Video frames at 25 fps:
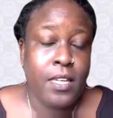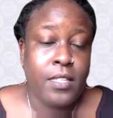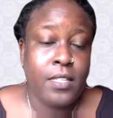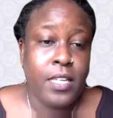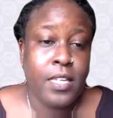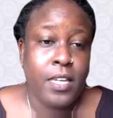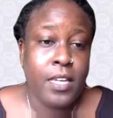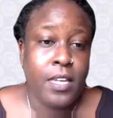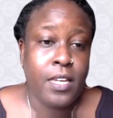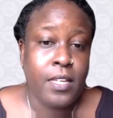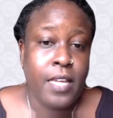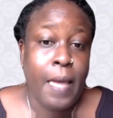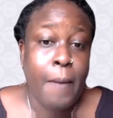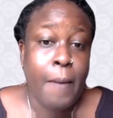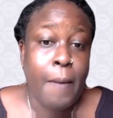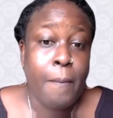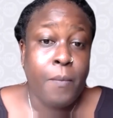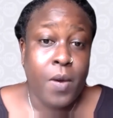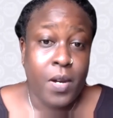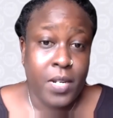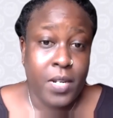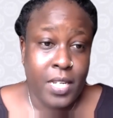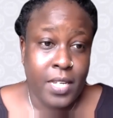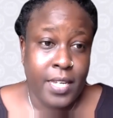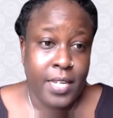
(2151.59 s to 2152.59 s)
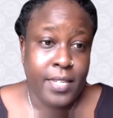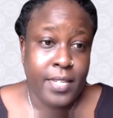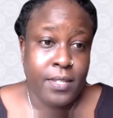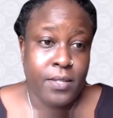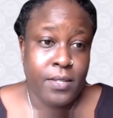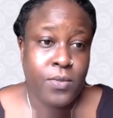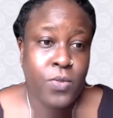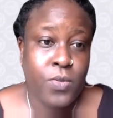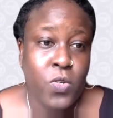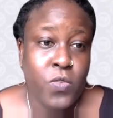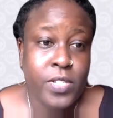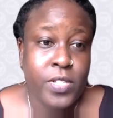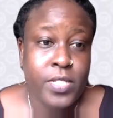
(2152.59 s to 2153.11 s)
and they embody it
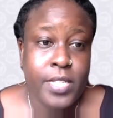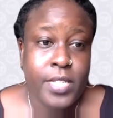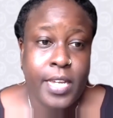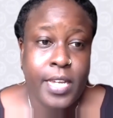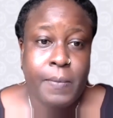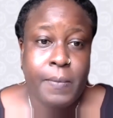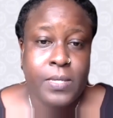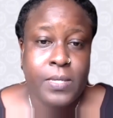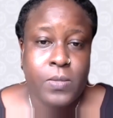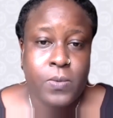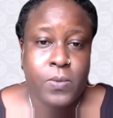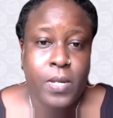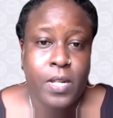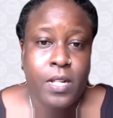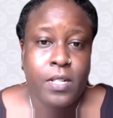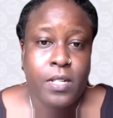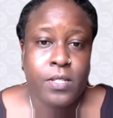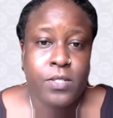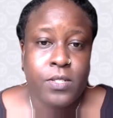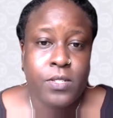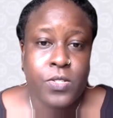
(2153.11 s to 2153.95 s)
over time as well.